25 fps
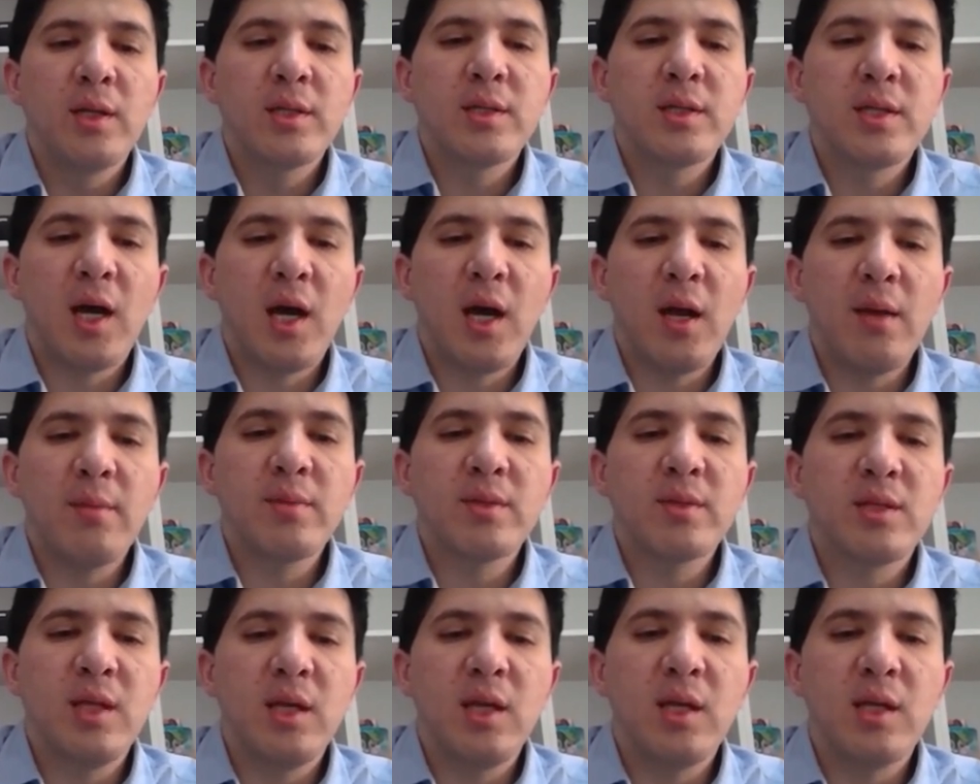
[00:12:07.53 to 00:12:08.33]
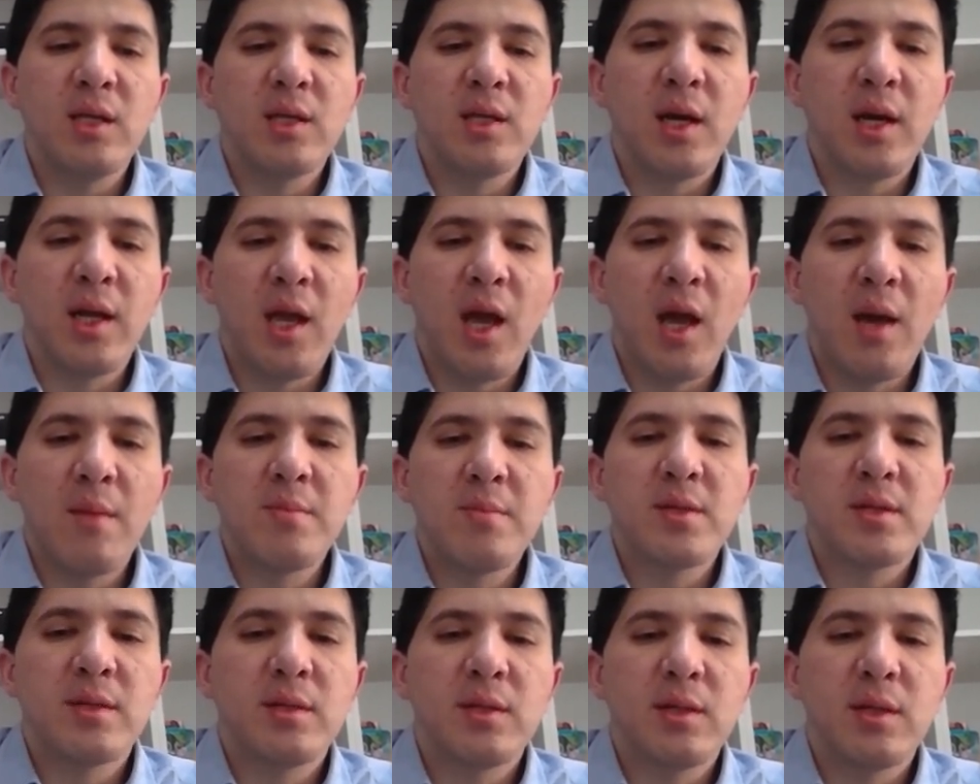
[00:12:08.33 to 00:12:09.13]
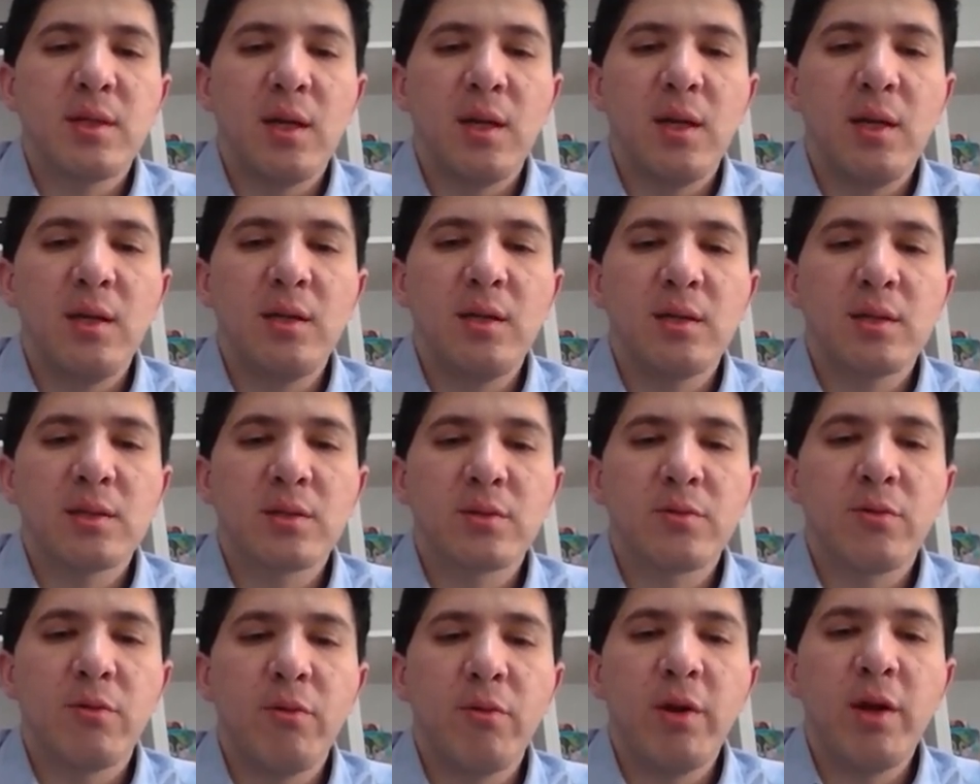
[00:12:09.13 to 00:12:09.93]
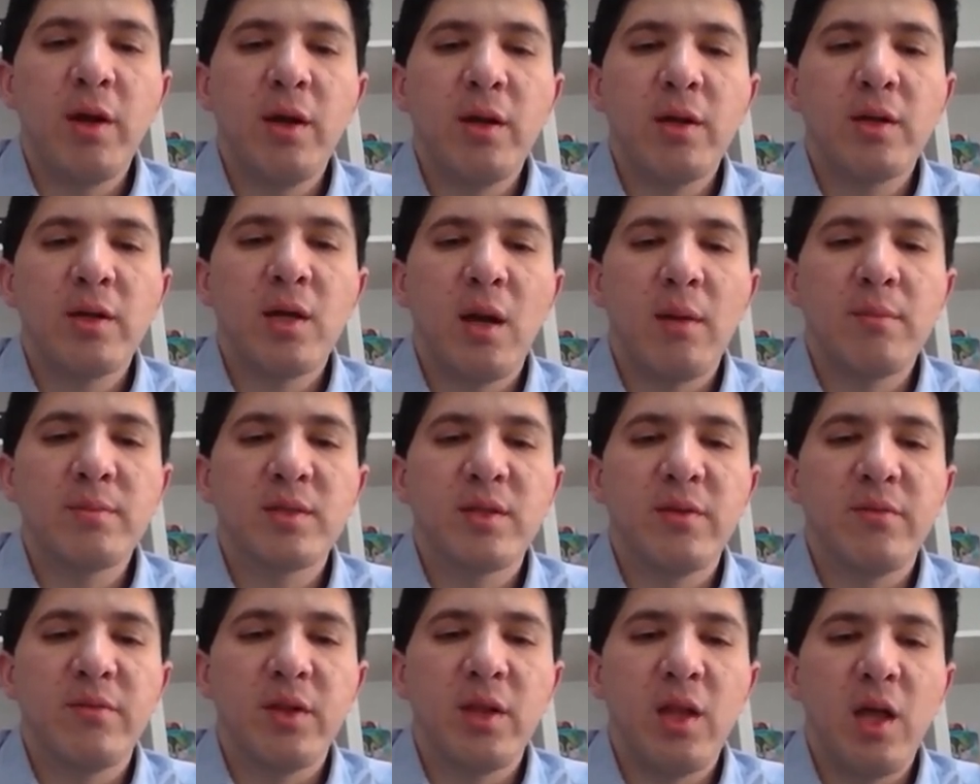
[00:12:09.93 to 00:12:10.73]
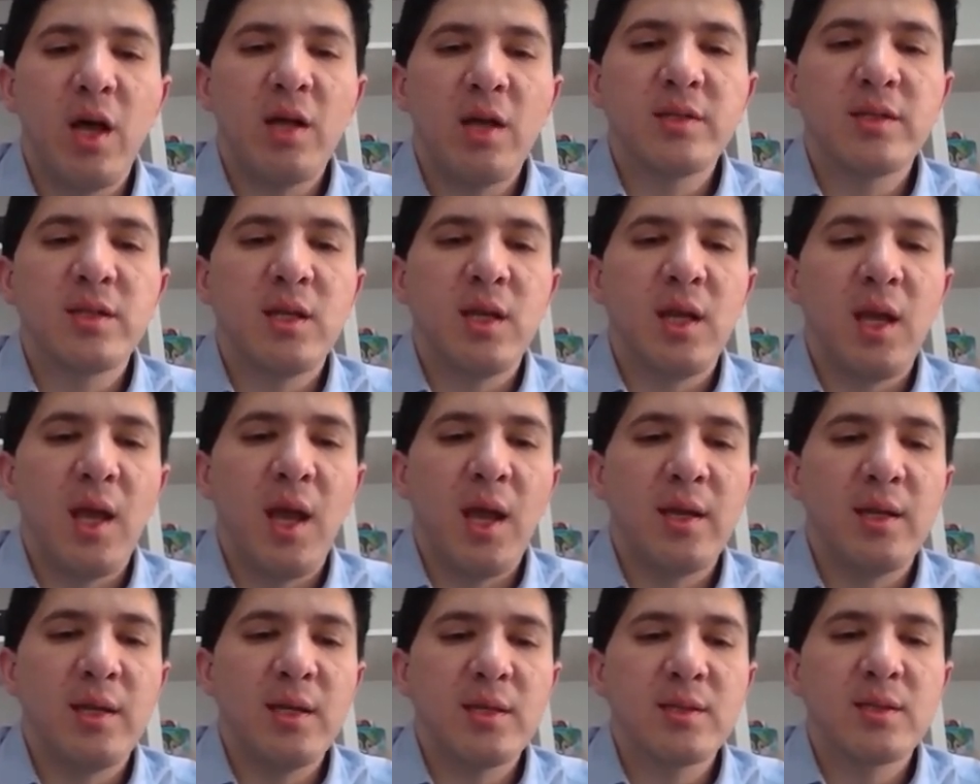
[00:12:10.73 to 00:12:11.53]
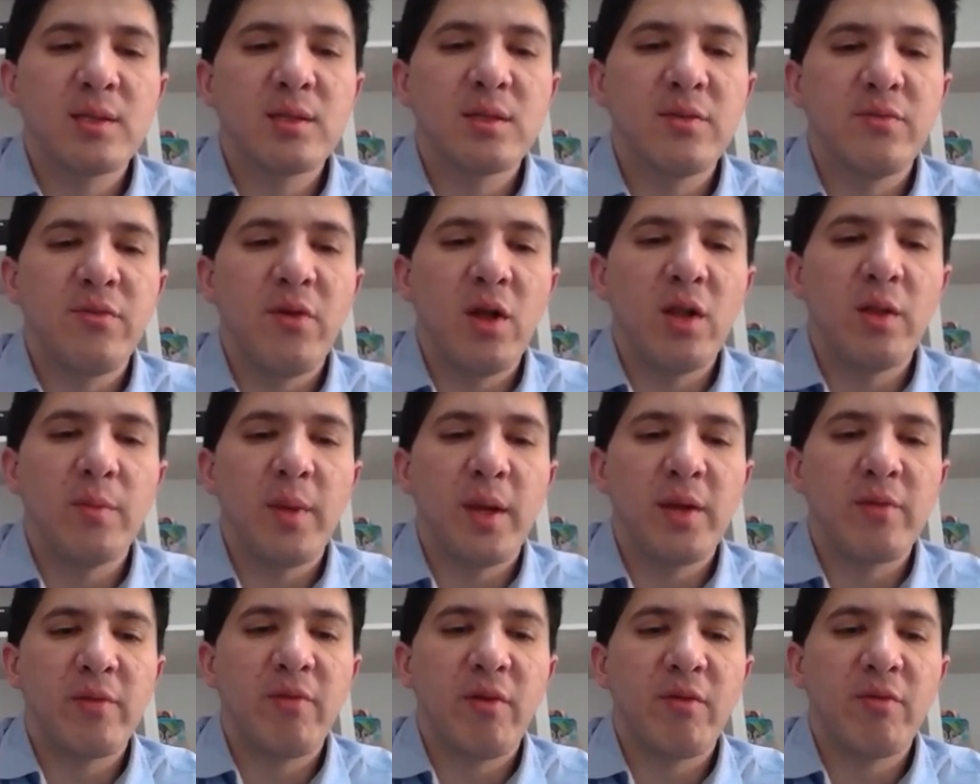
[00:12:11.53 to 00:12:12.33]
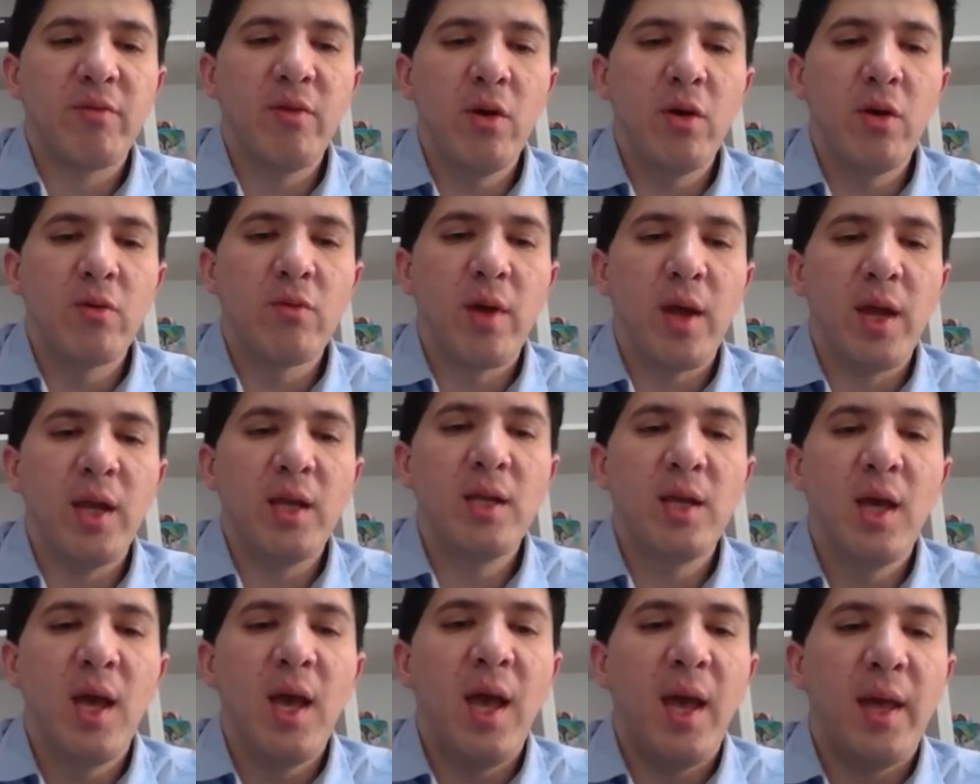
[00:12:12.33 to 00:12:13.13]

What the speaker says: times the diameter in the square times the velocity, and this is the volumetric flow rate,